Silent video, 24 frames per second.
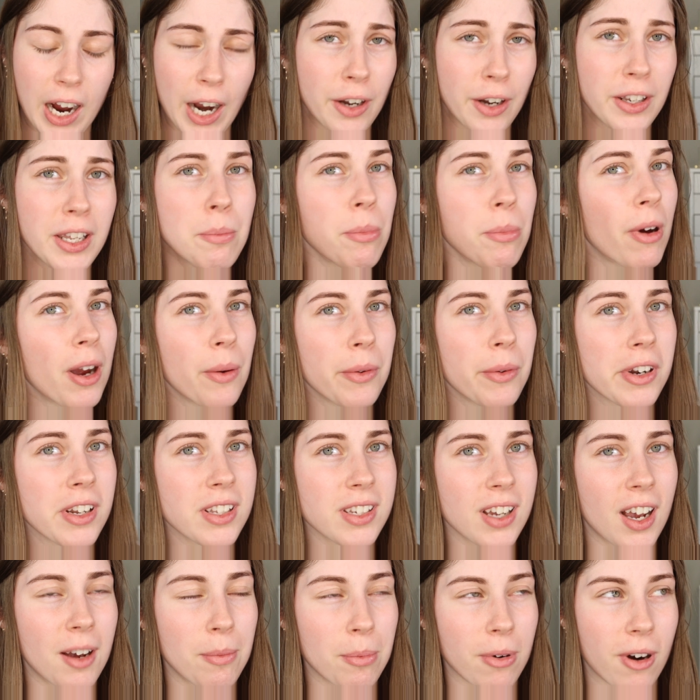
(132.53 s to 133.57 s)
I only buy it when
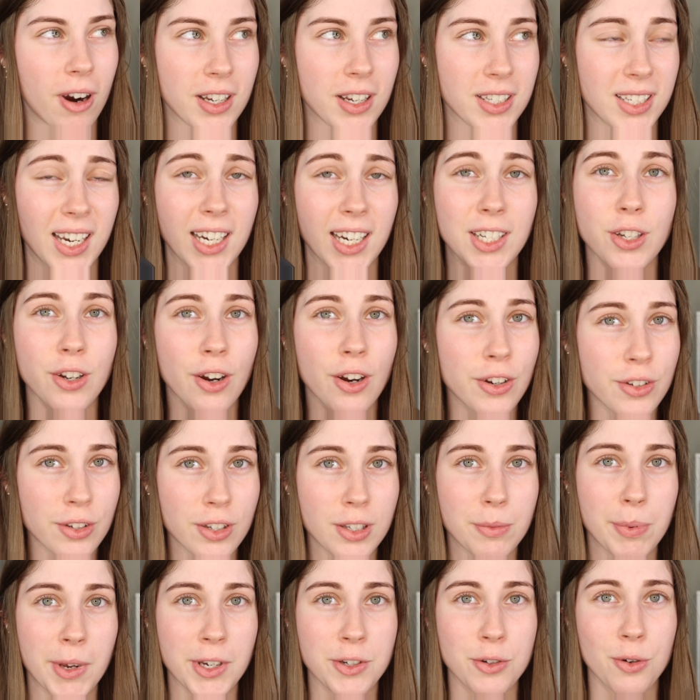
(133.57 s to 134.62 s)
it's half price. It actually goes
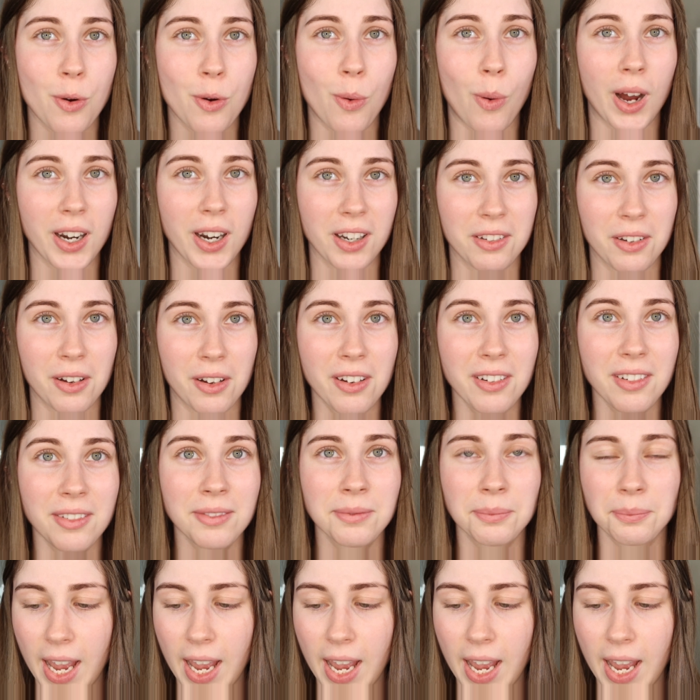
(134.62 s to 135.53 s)
on special quite a lot